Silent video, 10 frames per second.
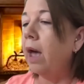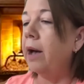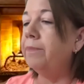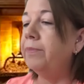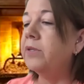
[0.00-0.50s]

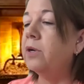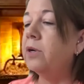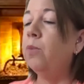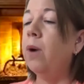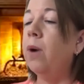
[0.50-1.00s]
So
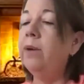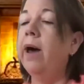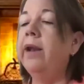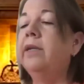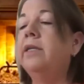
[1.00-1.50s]
what we
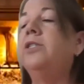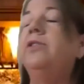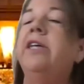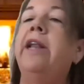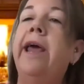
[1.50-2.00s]
wanted to do
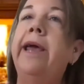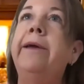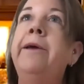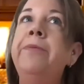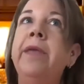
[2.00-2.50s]

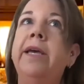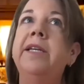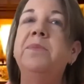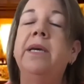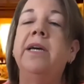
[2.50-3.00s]
today is,
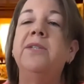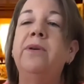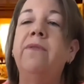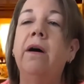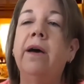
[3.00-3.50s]
because we've
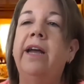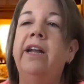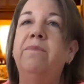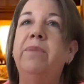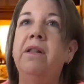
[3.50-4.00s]
all kind
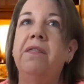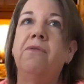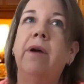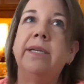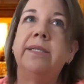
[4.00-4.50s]
of been
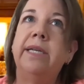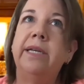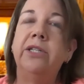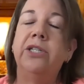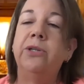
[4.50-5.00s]
thrust
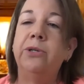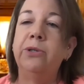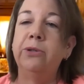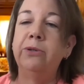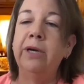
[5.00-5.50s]

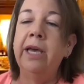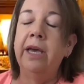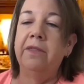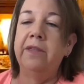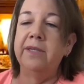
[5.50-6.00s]
into
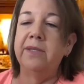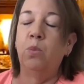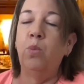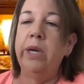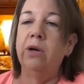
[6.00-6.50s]
this
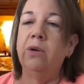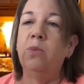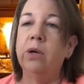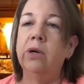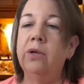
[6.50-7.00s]
weird
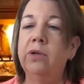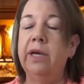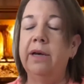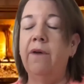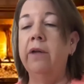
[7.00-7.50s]
world
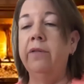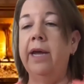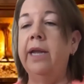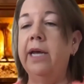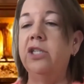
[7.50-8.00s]
of
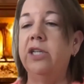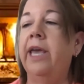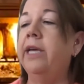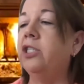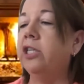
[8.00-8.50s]
online
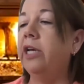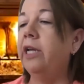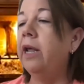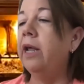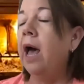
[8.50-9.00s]

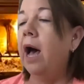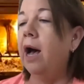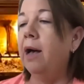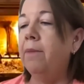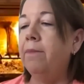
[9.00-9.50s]
education
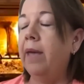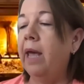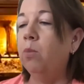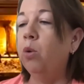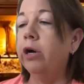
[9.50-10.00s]

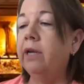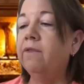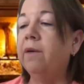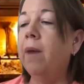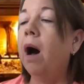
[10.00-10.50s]
and working
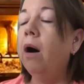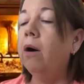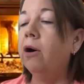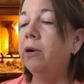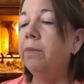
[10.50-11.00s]
from
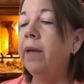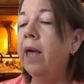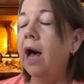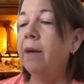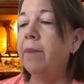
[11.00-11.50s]
home,
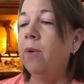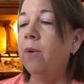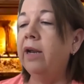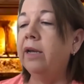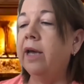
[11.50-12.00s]
I
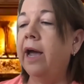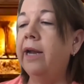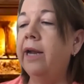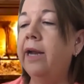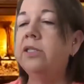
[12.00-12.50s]
wanted to kind
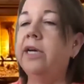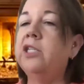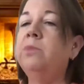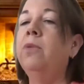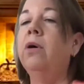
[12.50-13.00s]
of
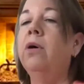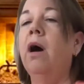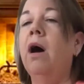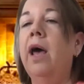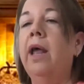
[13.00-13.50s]
touch more
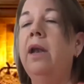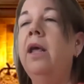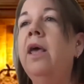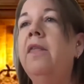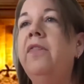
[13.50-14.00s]
on
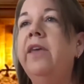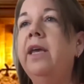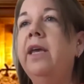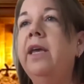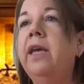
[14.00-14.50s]

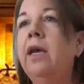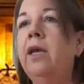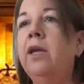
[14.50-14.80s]
the